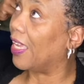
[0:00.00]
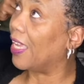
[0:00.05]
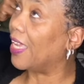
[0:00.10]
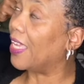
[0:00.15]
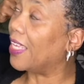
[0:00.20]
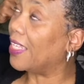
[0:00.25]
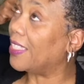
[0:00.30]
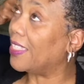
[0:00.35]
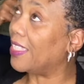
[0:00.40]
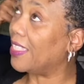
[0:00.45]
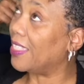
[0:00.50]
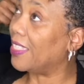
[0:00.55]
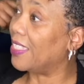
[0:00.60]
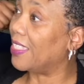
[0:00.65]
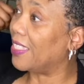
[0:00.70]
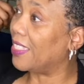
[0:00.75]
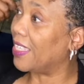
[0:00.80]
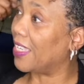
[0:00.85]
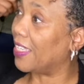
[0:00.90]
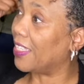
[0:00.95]
It's in
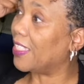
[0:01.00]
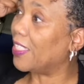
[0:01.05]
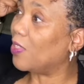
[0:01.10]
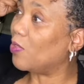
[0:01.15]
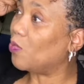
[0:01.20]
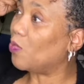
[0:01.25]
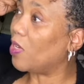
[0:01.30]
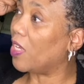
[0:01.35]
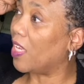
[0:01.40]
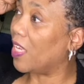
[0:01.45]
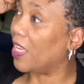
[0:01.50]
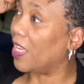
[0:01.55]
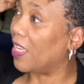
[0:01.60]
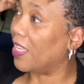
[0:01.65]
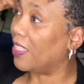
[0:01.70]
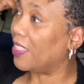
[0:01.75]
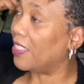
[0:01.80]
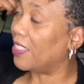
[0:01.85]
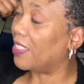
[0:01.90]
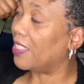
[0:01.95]
6
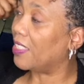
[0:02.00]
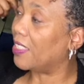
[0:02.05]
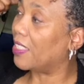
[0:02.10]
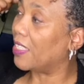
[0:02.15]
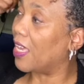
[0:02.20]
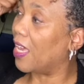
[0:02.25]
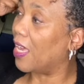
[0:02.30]
weeks.